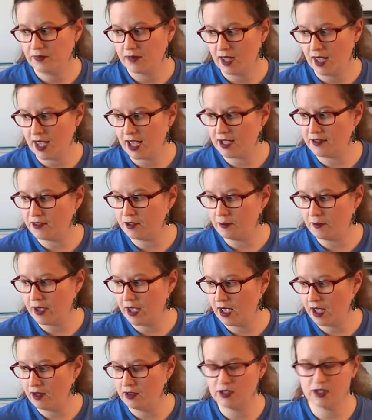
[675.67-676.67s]
and the
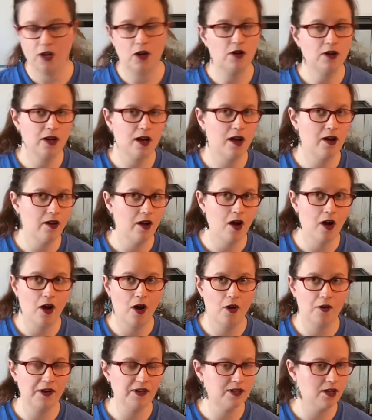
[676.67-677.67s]
male is all
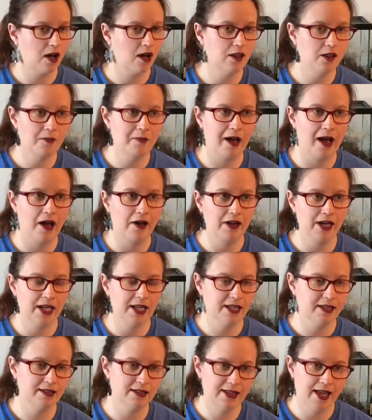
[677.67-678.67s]
gung-ho, he's all about it,
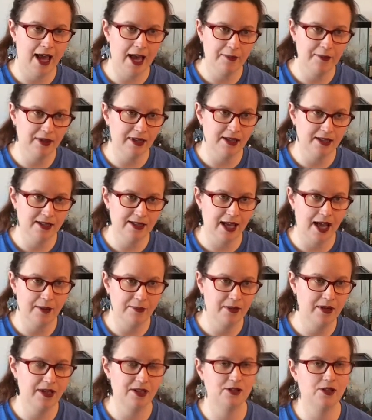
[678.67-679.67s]
he's tapping,
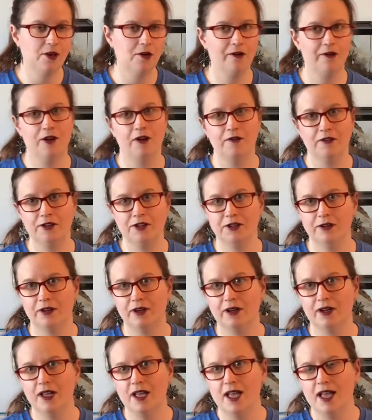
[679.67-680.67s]
he's going over to
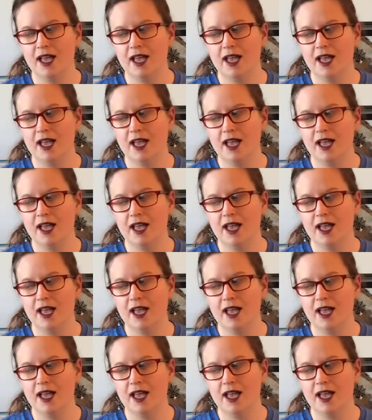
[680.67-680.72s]
her,